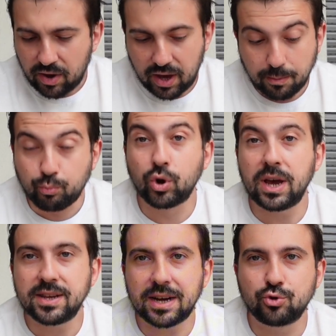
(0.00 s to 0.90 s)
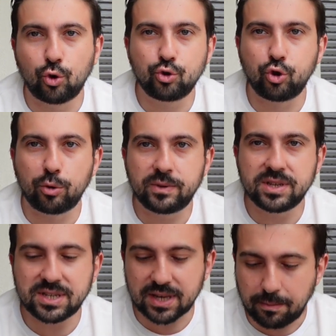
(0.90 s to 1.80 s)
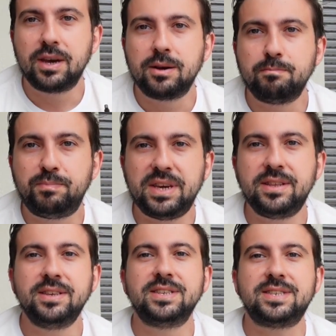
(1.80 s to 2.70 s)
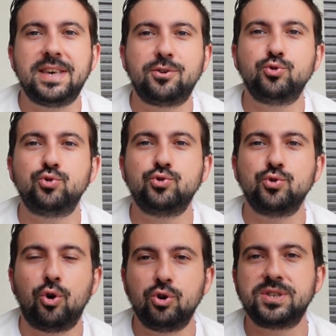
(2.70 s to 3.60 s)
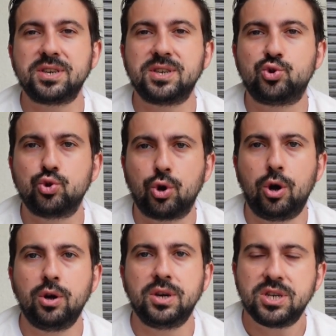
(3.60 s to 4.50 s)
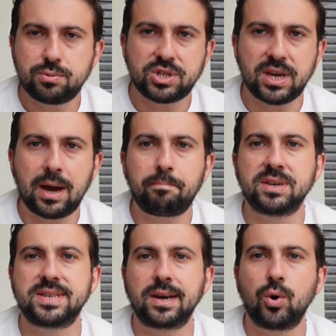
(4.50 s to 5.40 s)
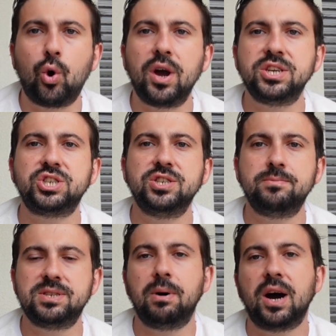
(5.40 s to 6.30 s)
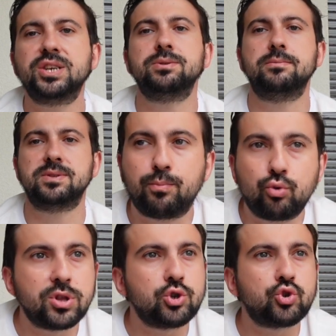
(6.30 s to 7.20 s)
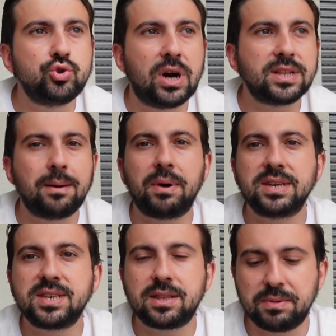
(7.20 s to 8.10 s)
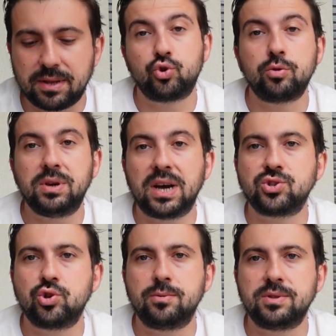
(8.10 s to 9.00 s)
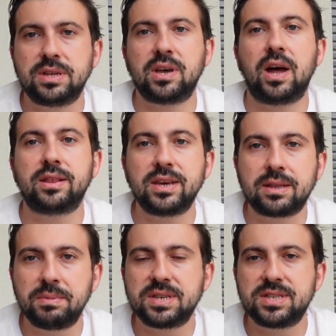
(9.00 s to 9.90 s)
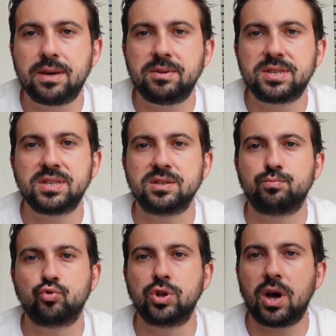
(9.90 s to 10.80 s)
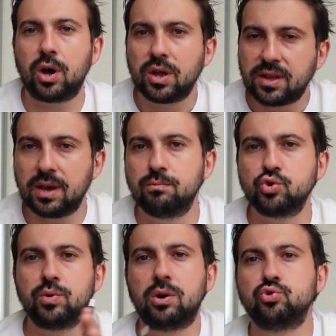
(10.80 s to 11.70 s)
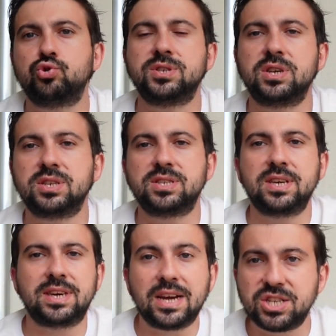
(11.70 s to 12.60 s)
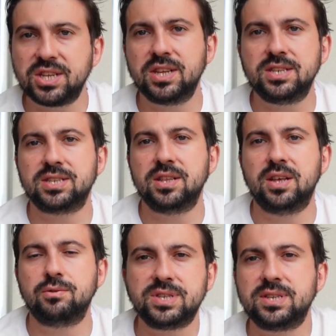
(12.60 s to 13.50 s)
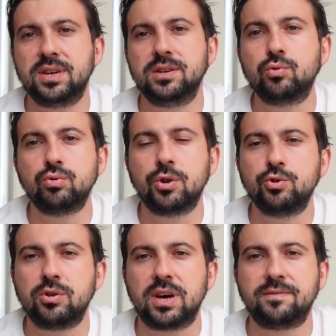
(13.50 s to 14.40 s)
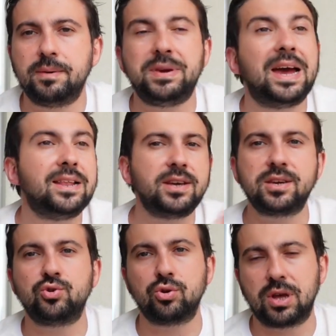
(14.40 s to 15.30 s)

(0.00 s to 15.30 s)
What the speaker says: If I've calculated correctly up to this point. 1,818 euros is our spending that month if we do nothing. And I didn't mention these here. I want during the summer you might want to go on vacation. Between July and August, people really use their vacations and go places. These are also expenses.